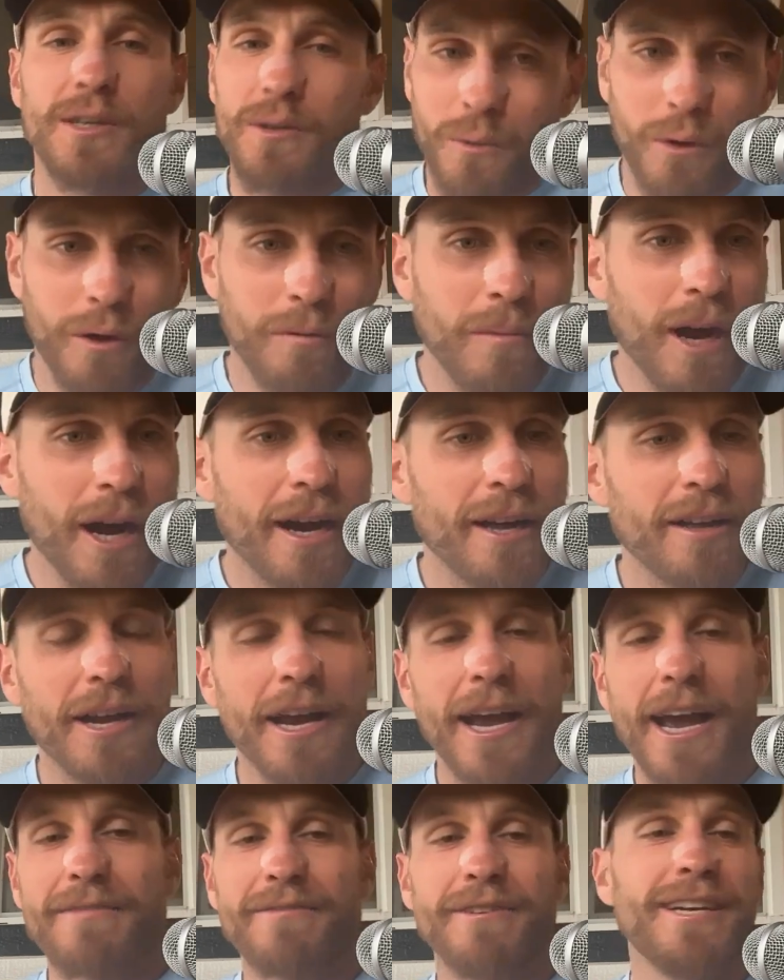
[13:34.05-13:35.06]
We're a mile and a
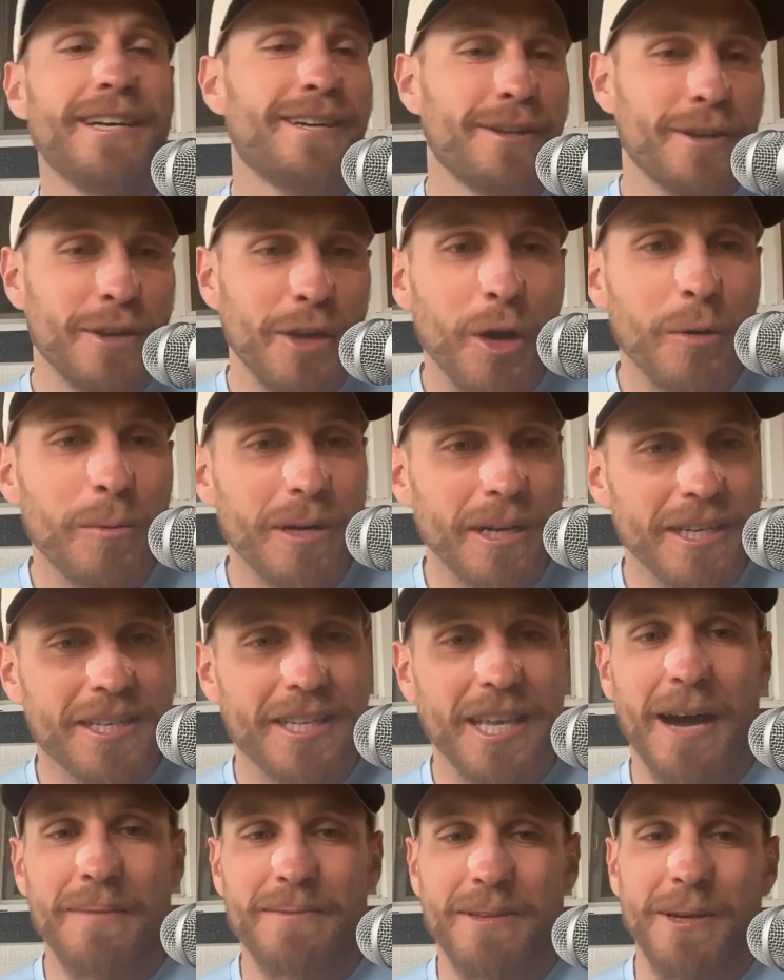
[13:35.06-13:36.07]
half in. Nobody's
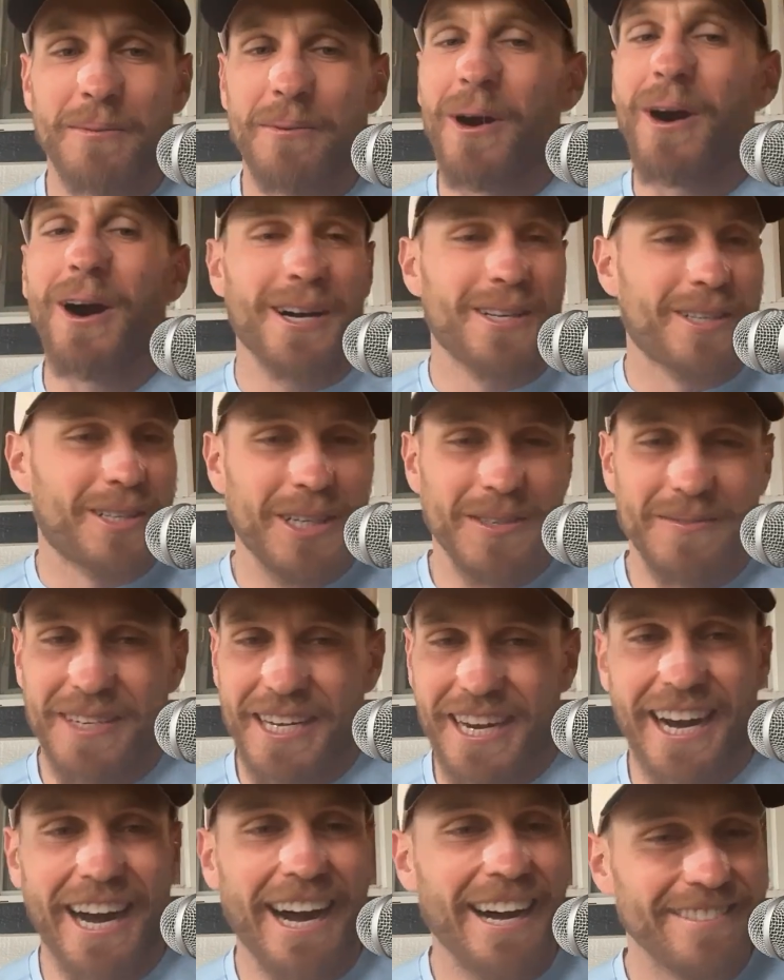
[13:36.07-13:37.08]
stopped to walk. So I'm
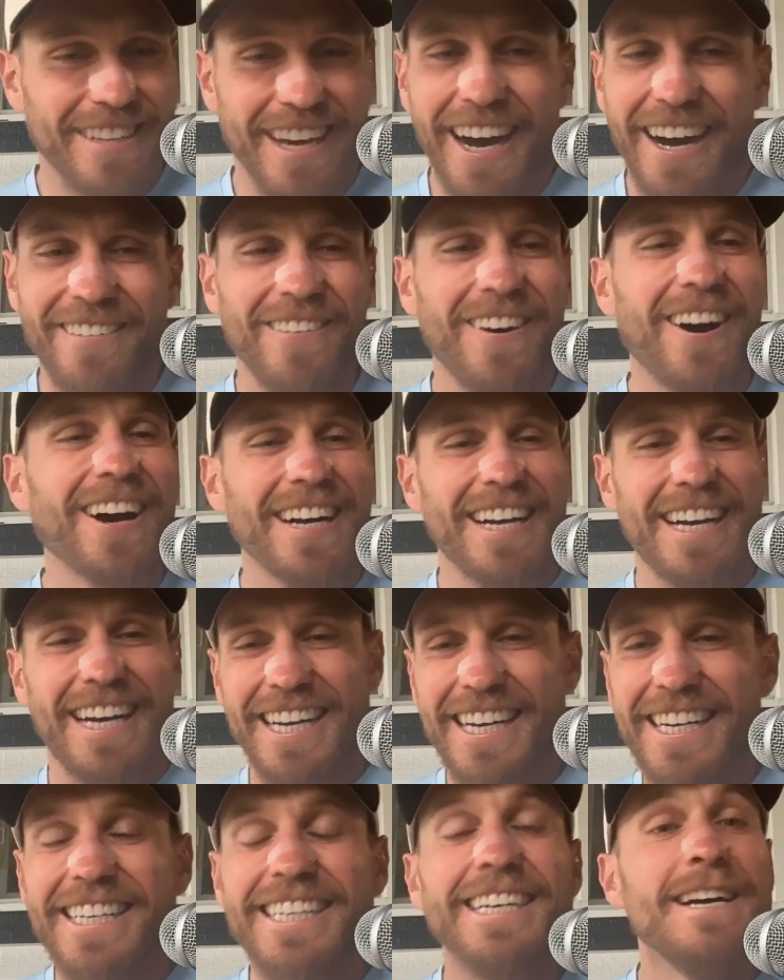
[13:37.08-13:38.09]
like, I'm not walking.
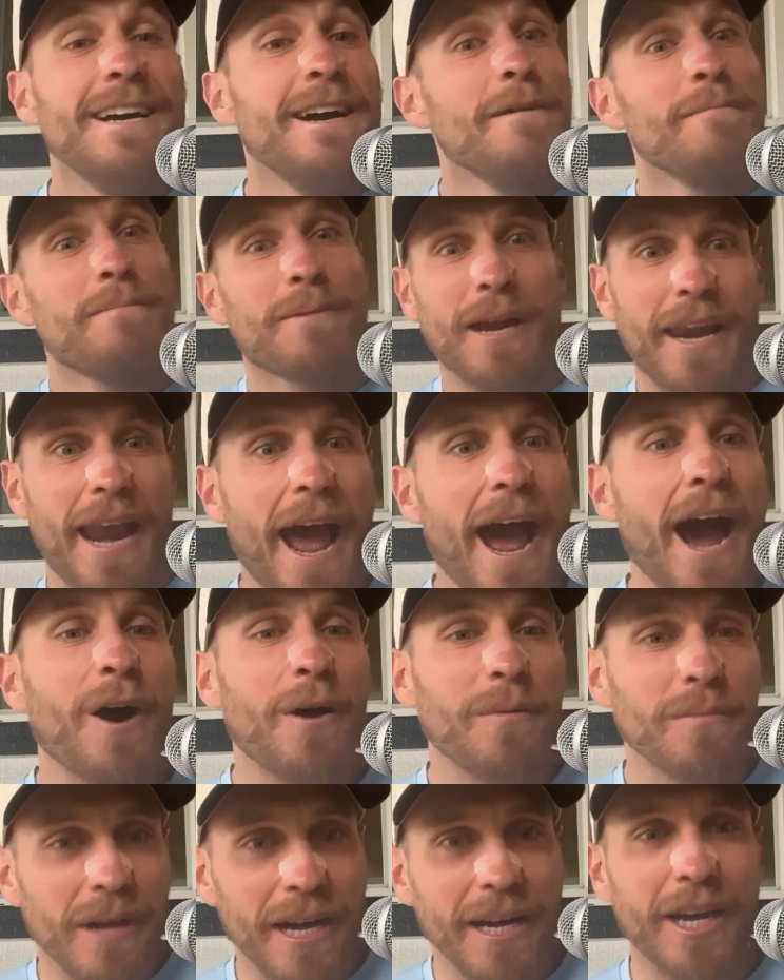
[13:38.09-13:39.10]
But now
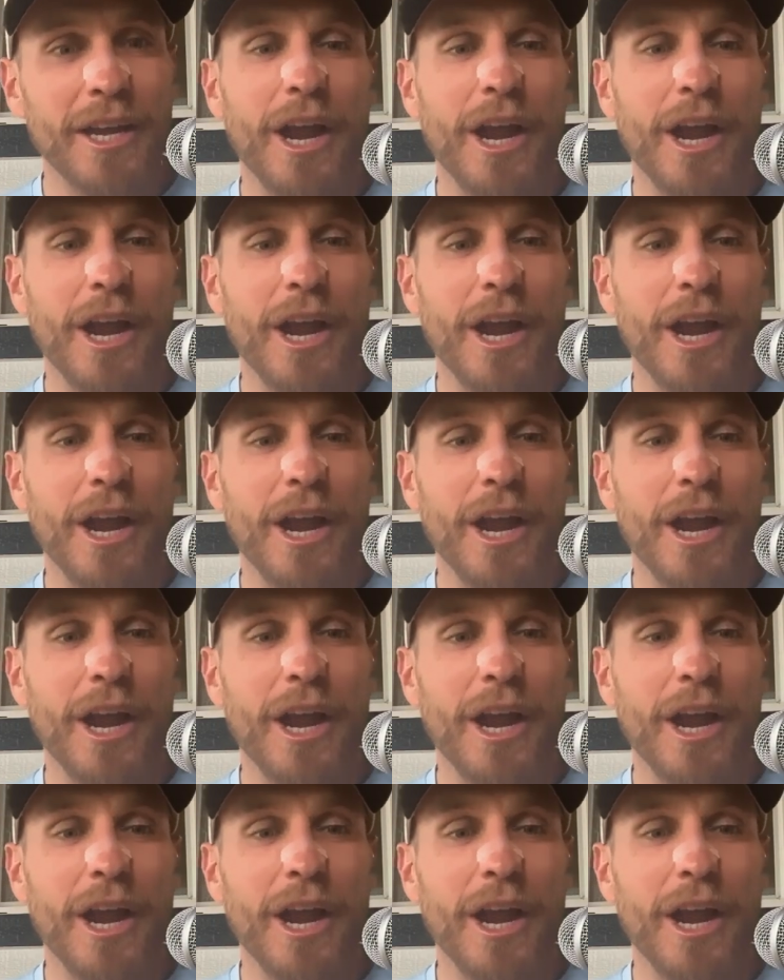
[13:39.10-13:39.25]
I'm like,